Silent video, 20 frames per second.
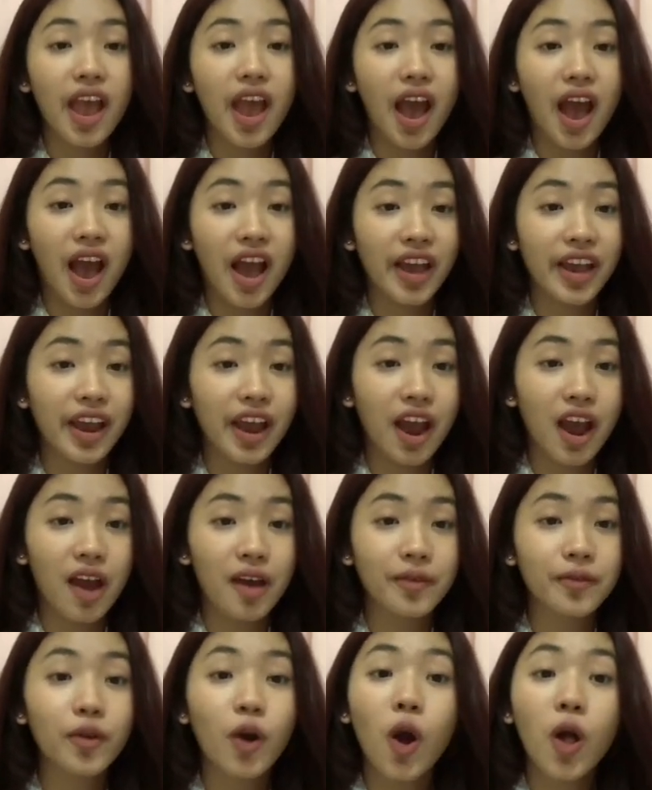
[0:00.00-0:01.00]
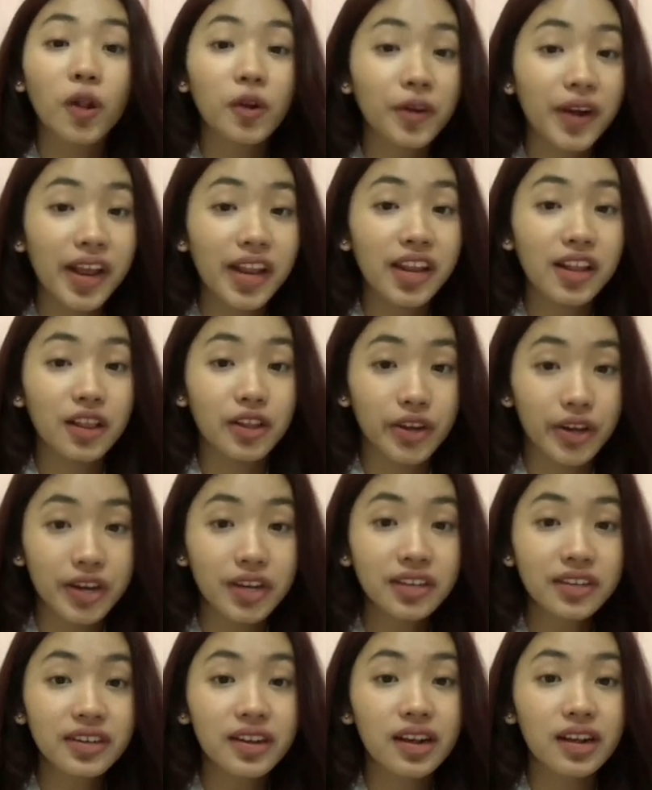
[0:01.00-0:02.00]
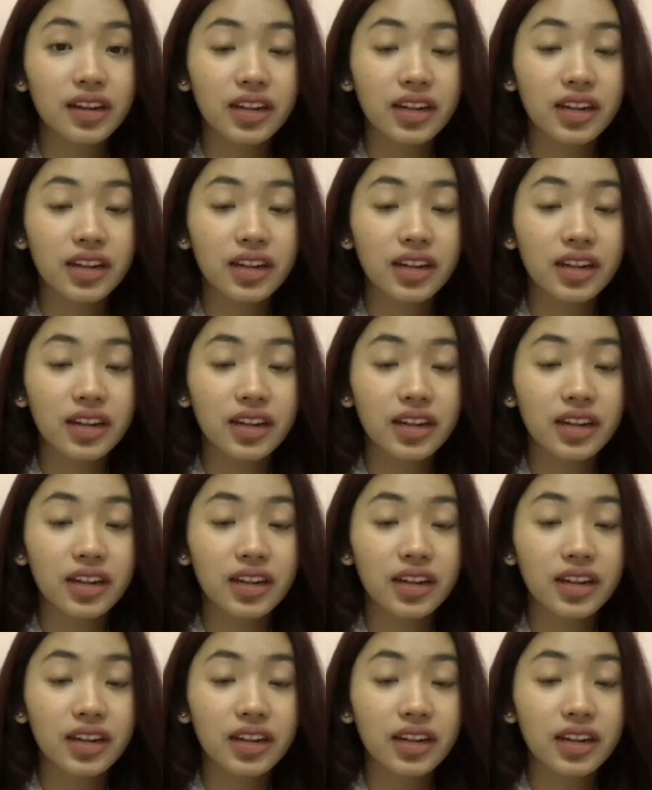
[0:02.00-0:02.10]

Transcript: I have already learned